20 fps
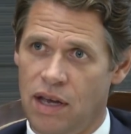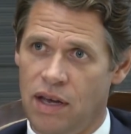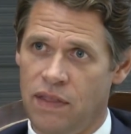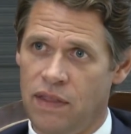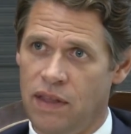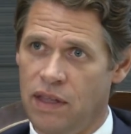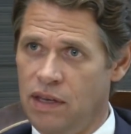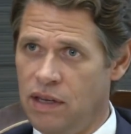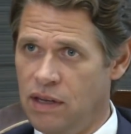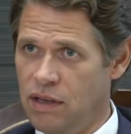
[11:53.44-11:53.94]

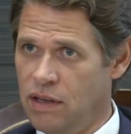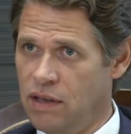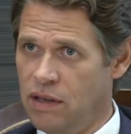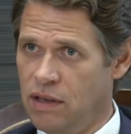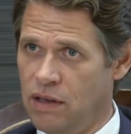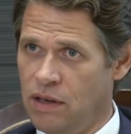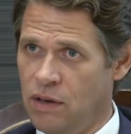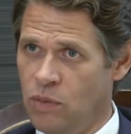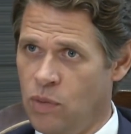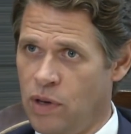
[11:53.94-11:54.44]
And then
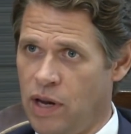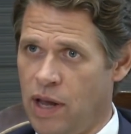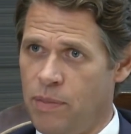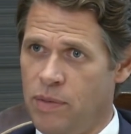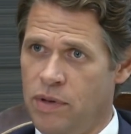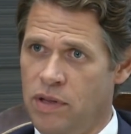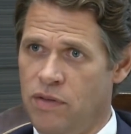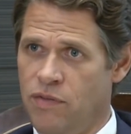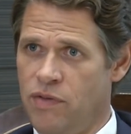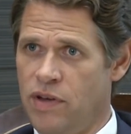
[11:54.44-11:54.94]
what
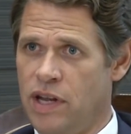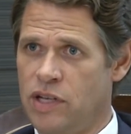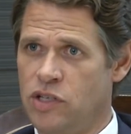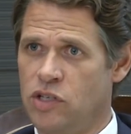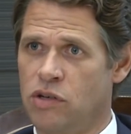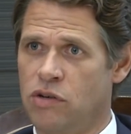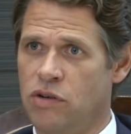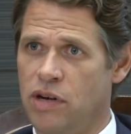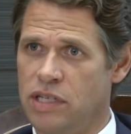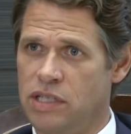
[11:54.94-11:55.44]
happened in the
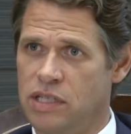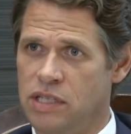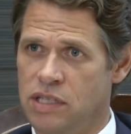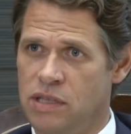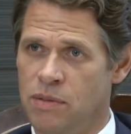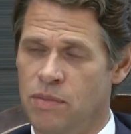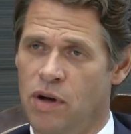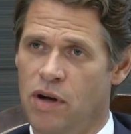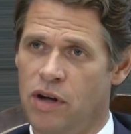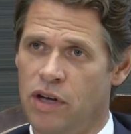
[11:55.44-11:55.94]
financial crisis,
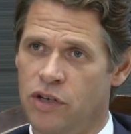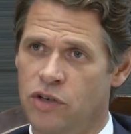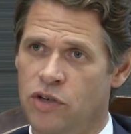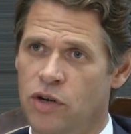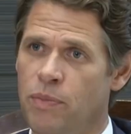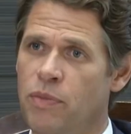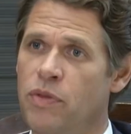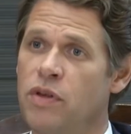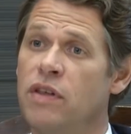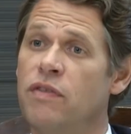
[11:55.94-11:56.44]
the market
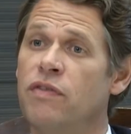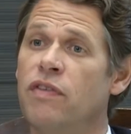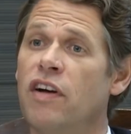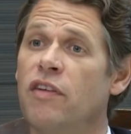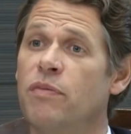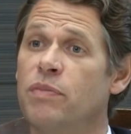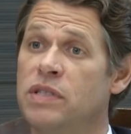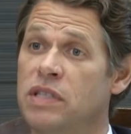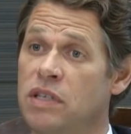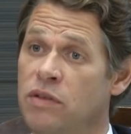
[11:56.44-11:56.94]
dropped
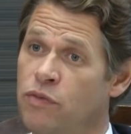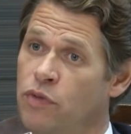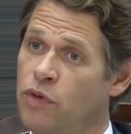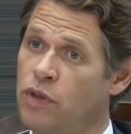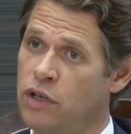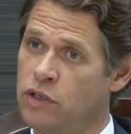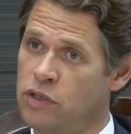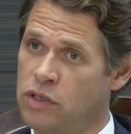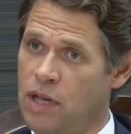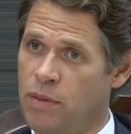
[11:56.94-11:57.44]
35% for
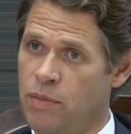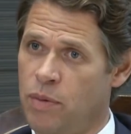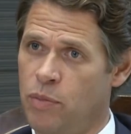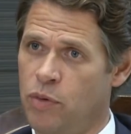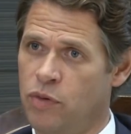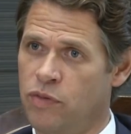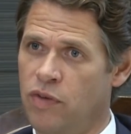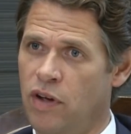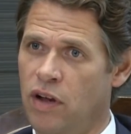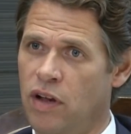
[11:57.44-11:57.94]
those type of
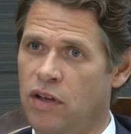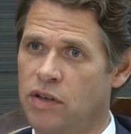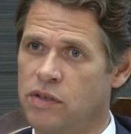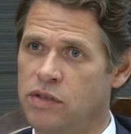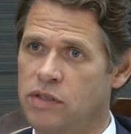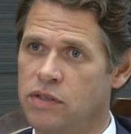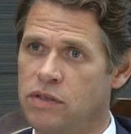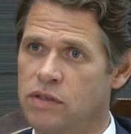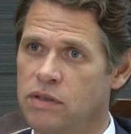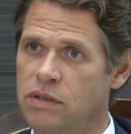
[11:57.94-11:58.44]

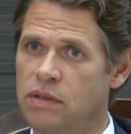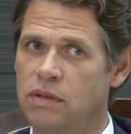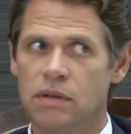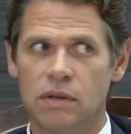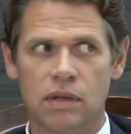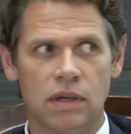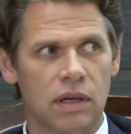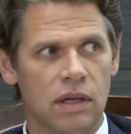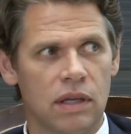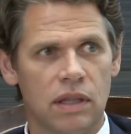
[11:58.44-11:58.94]
portfolios.
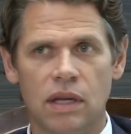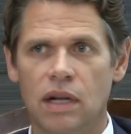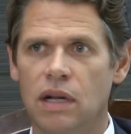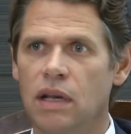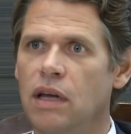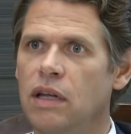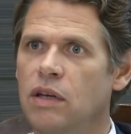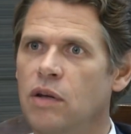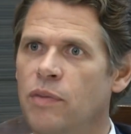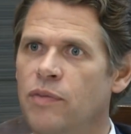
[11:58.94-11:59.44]
And the
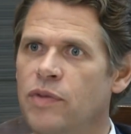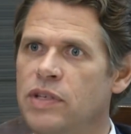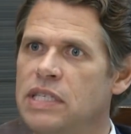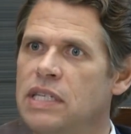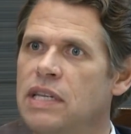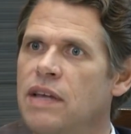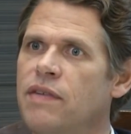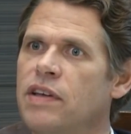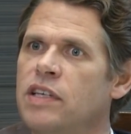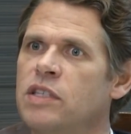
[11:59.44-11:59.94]
client
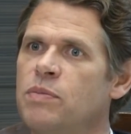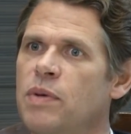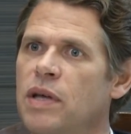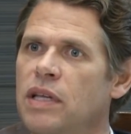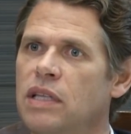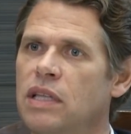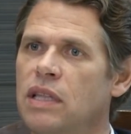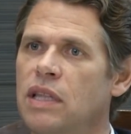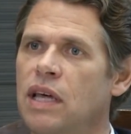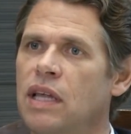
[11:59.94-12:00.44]
obviously never
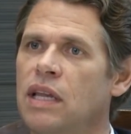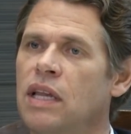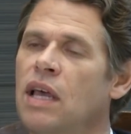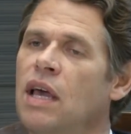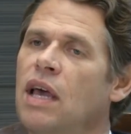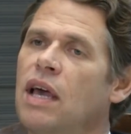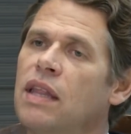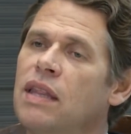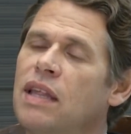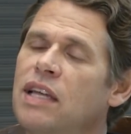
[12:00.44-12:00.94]
expected that.
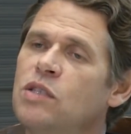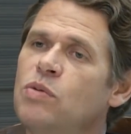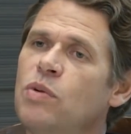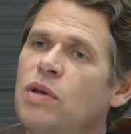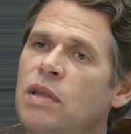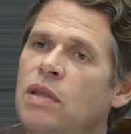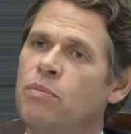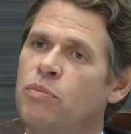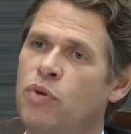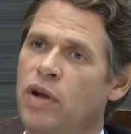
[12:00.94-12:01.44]
And that's
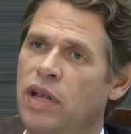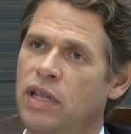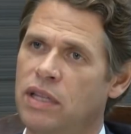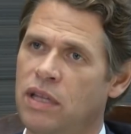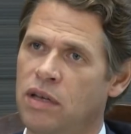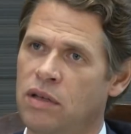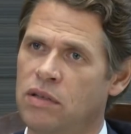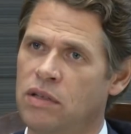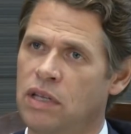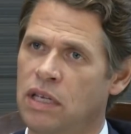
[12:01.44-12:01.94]

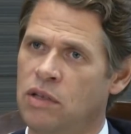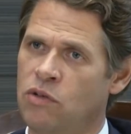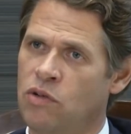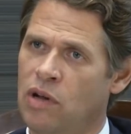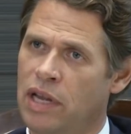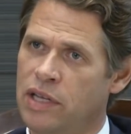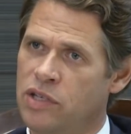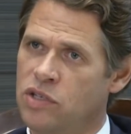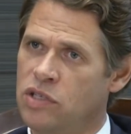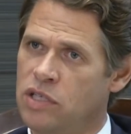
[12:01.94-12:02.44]
breakdown in
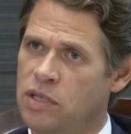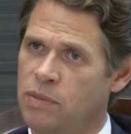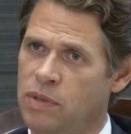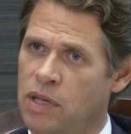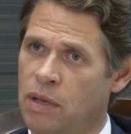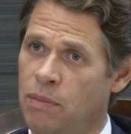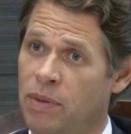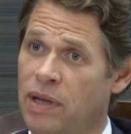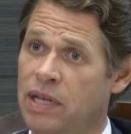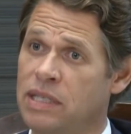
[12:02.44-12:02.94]
relationship
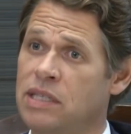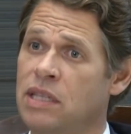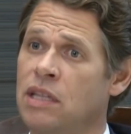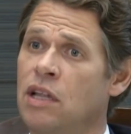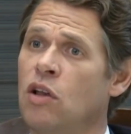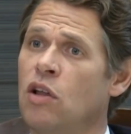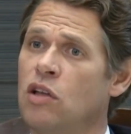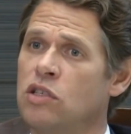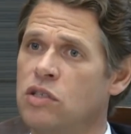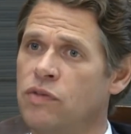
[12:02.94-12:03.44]
takes place and
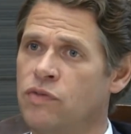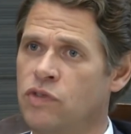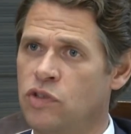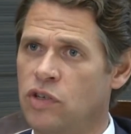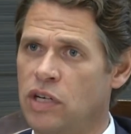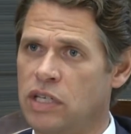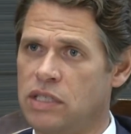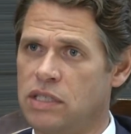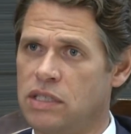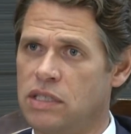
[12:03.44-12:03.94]
the loss of
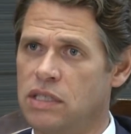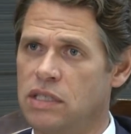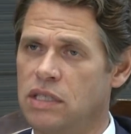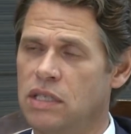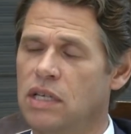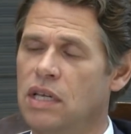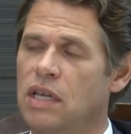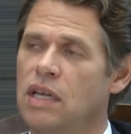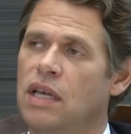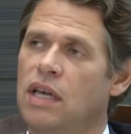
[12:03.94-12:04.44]
trust.
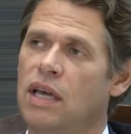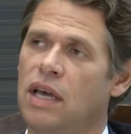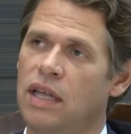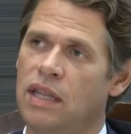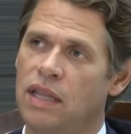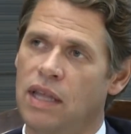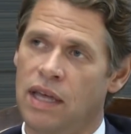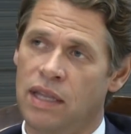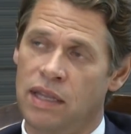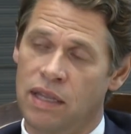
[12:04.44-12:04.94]

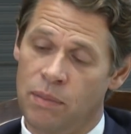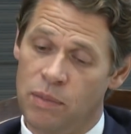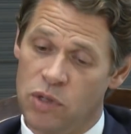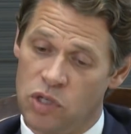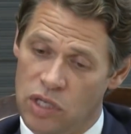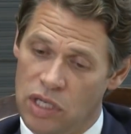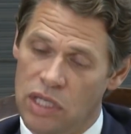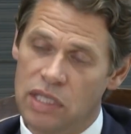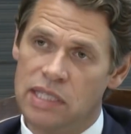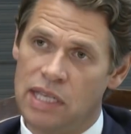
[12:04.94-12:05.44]
And the
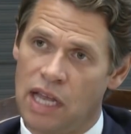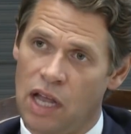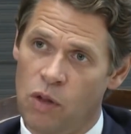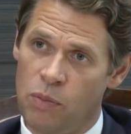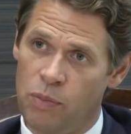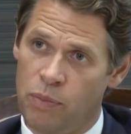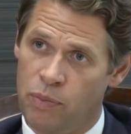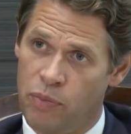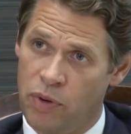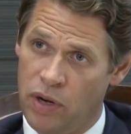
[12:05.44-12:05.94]
machines
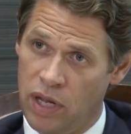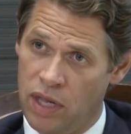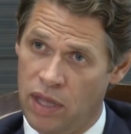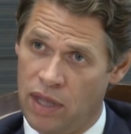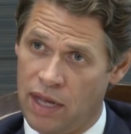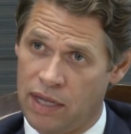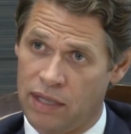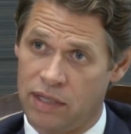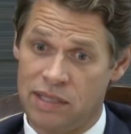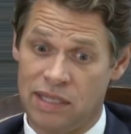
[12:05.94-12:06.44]
help bring
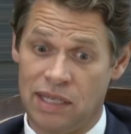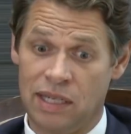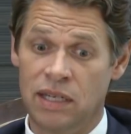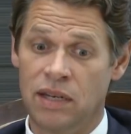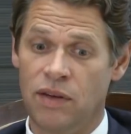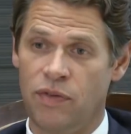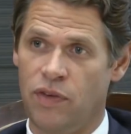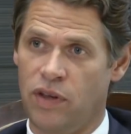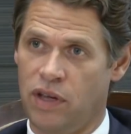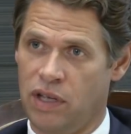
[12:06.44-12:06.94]
that
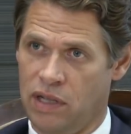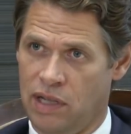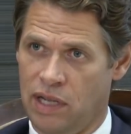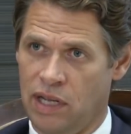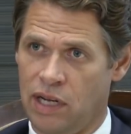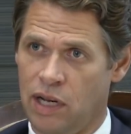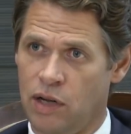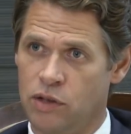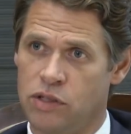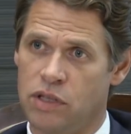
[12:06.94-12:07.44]

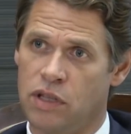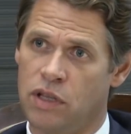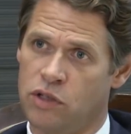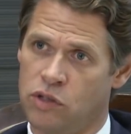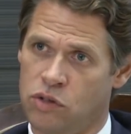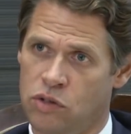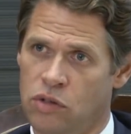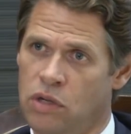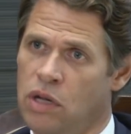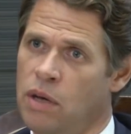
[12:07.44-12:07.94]
significantly closer,
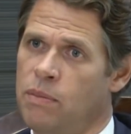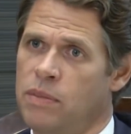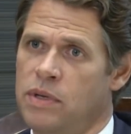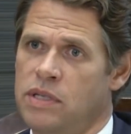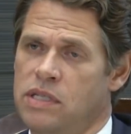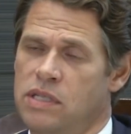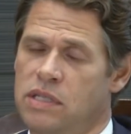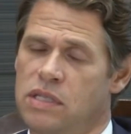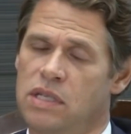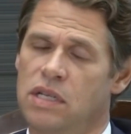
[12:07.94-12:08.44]
those two
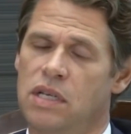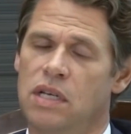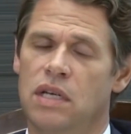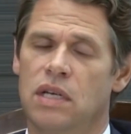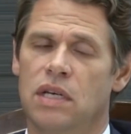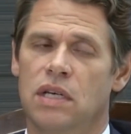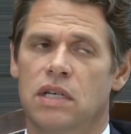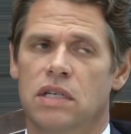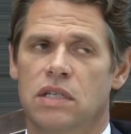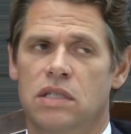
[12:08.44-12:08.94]
numbers.
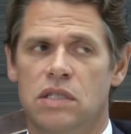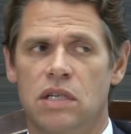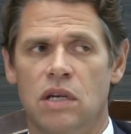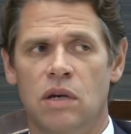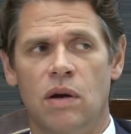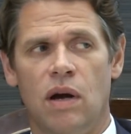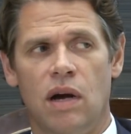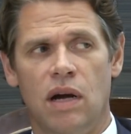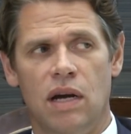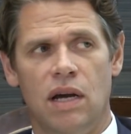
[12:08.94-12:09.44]

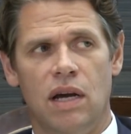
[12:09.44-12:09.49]
So